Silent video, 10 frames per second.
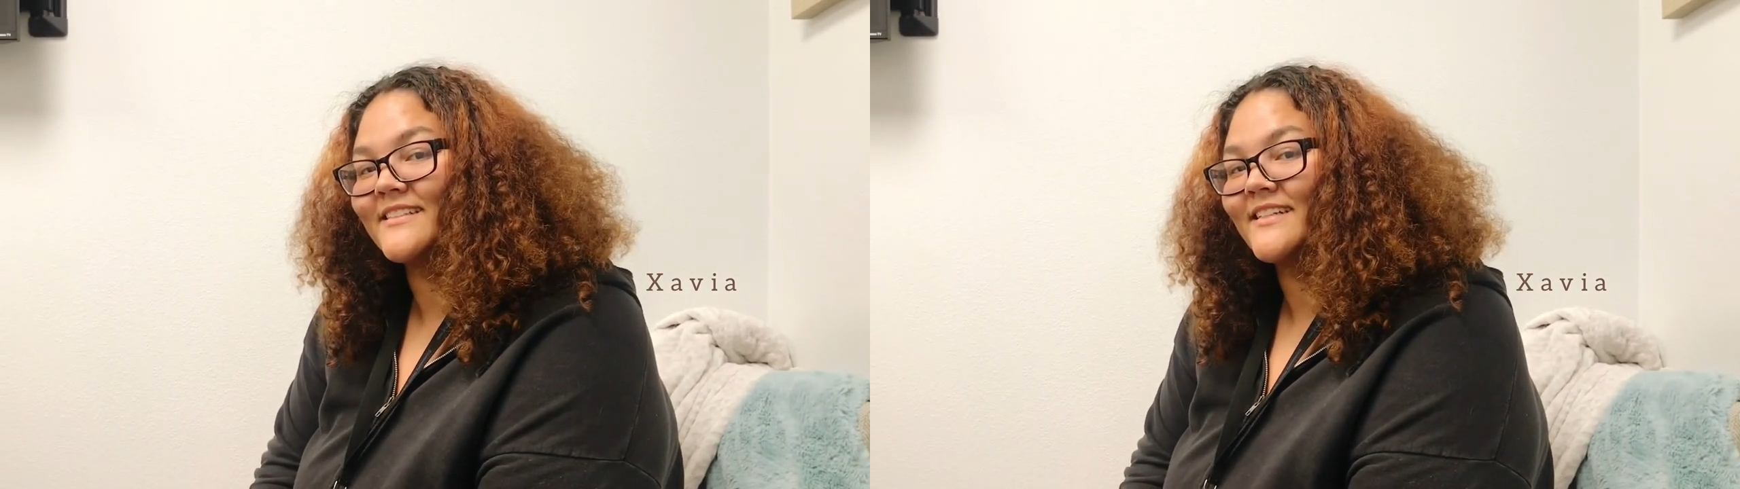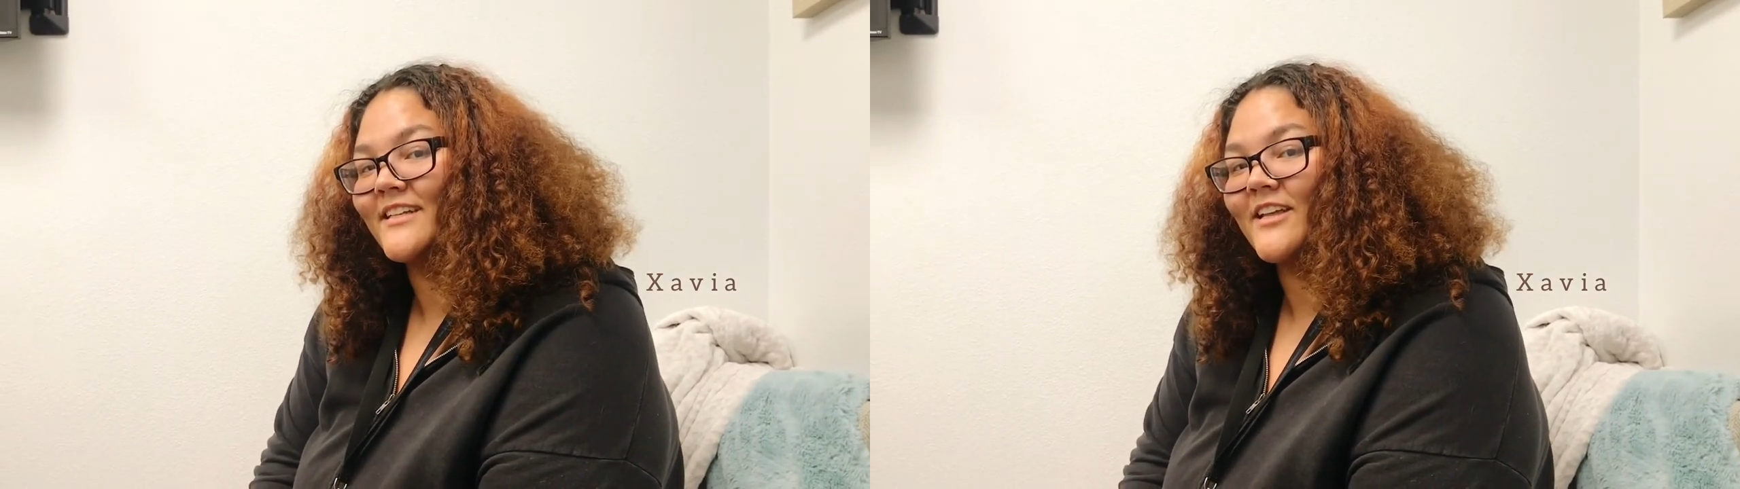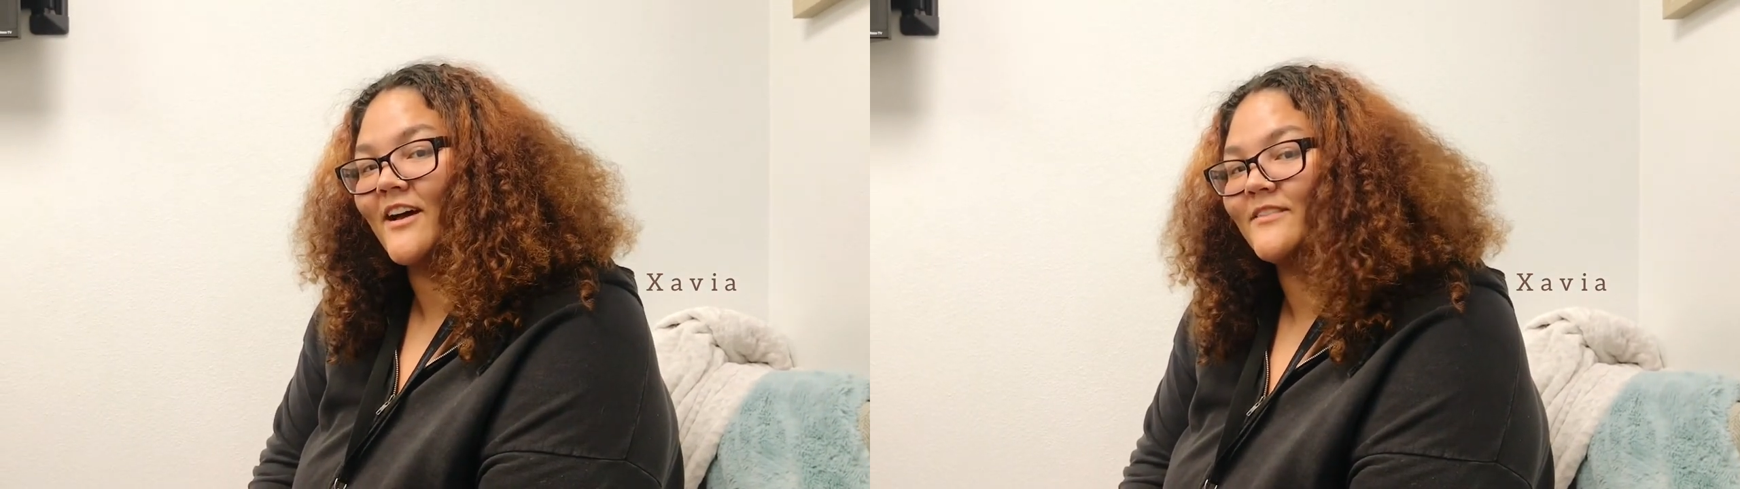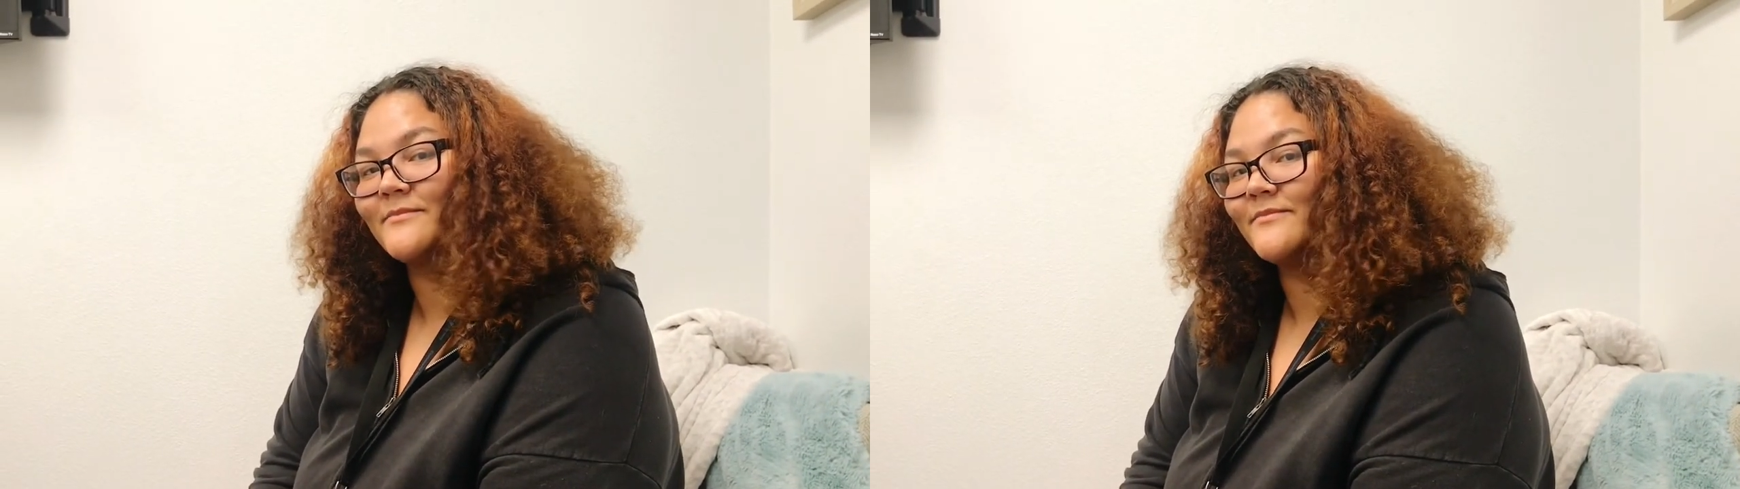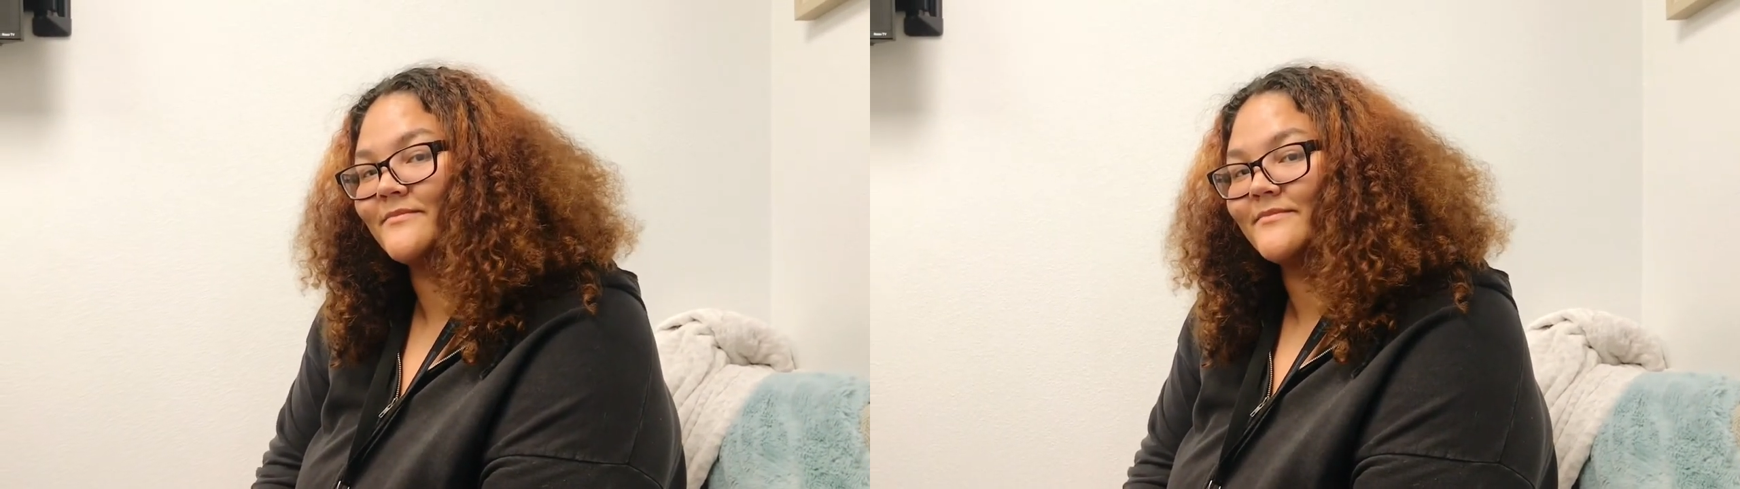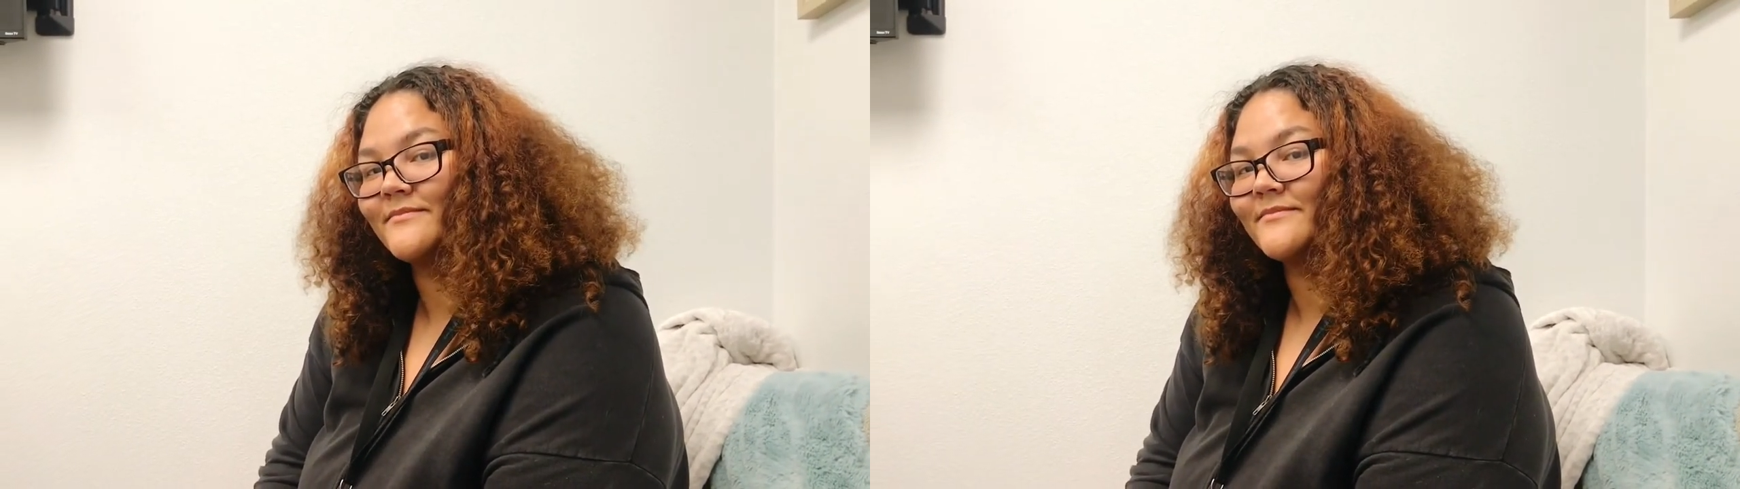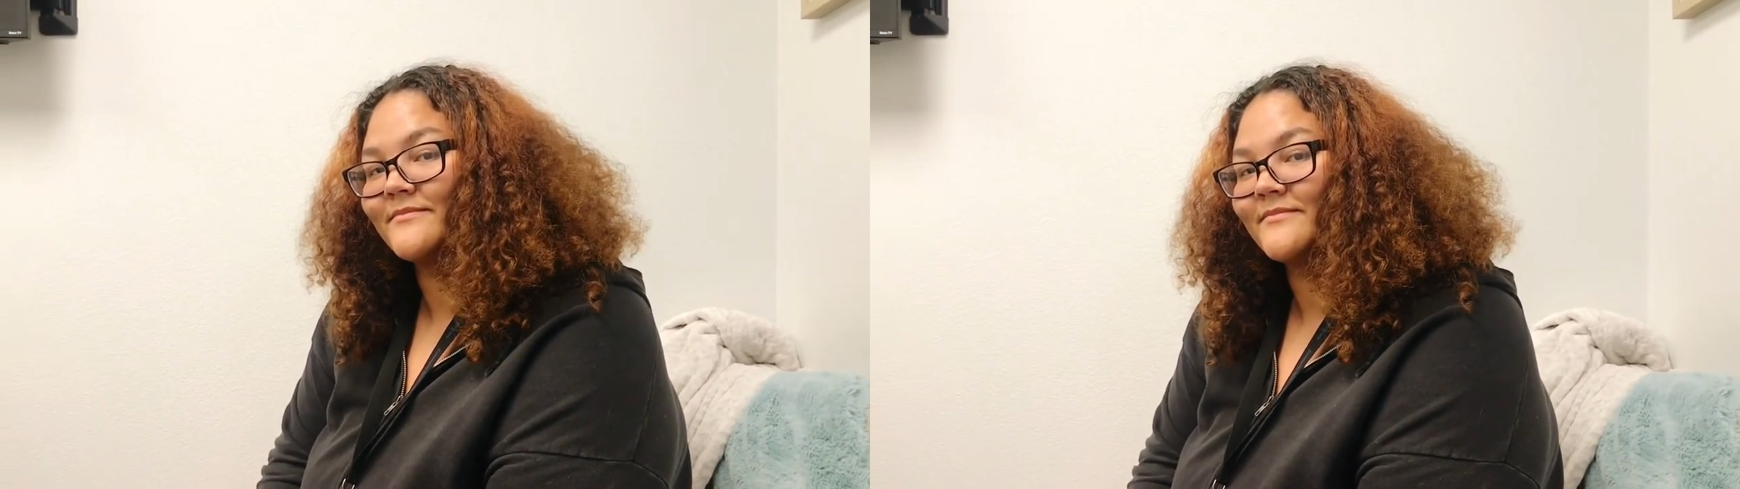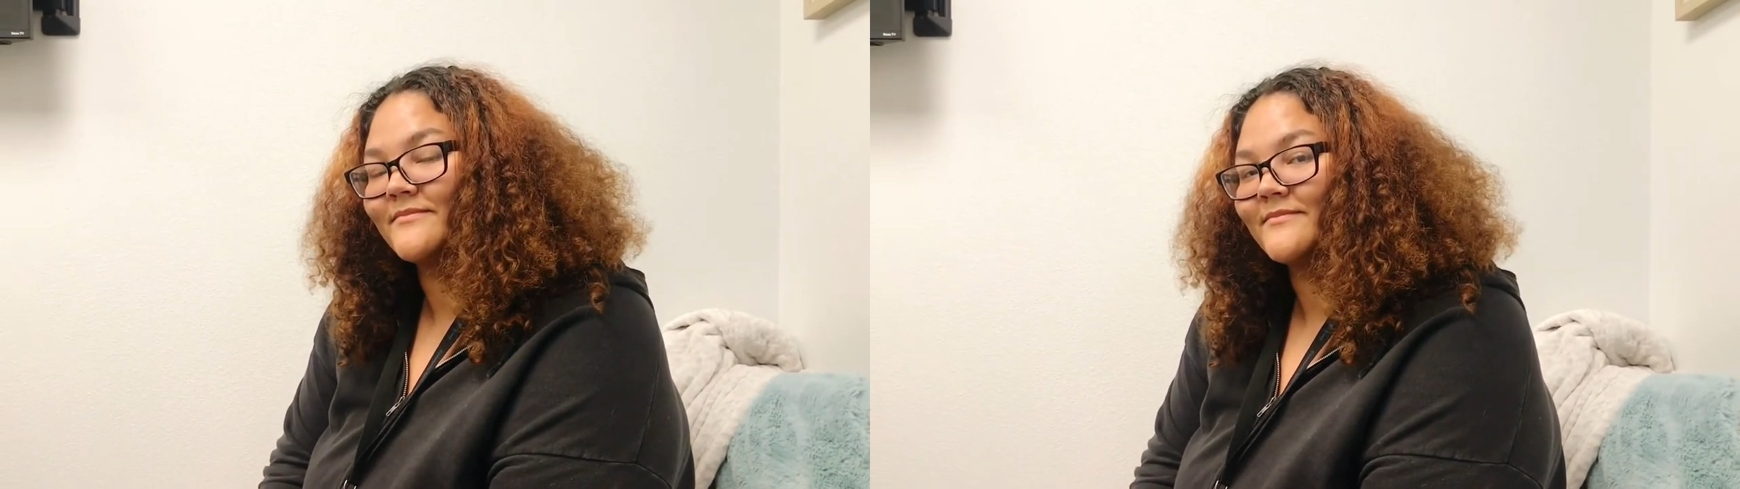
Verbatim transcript: What do you need lip filler for? You want me